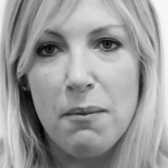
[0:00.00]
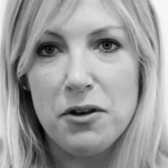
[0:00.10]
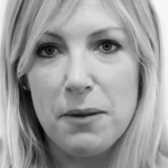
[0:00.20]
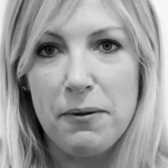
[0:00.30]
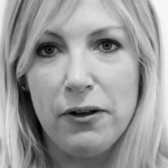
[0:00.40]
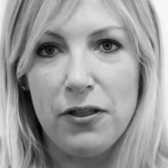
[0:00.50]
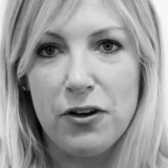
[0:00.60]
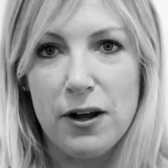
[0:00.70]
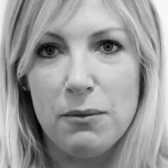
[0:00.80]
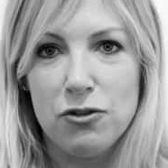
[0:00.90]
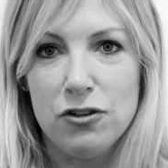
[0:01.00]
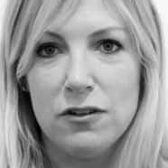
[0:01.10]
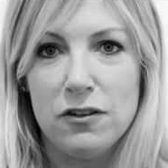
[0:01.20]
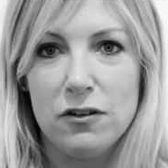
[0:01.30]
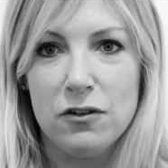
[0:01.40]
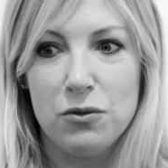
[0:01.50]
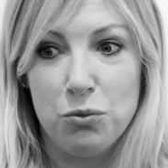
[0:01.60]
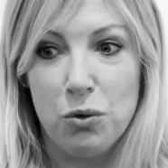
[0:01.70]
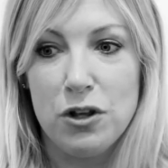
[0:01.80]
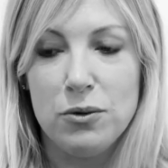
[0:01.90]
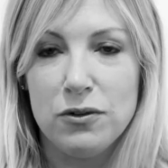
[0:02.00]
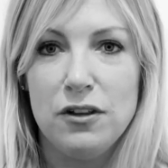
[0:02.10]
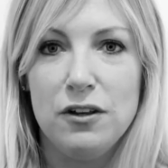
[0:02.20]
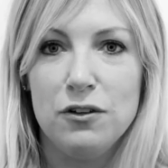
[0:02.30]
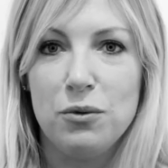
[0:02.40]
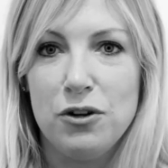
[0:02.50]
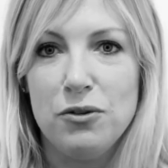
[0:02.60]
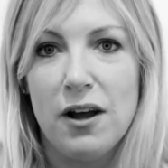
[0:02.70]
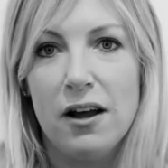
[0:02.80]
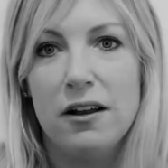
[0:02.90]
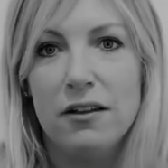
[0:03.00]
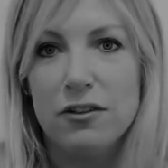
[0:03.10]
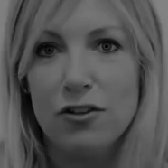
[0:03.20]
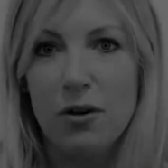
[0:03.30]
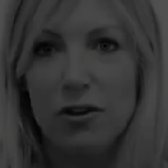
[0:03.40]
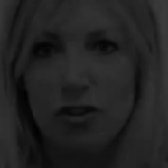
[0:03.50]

manipulate their images is what you see is what you get. And so I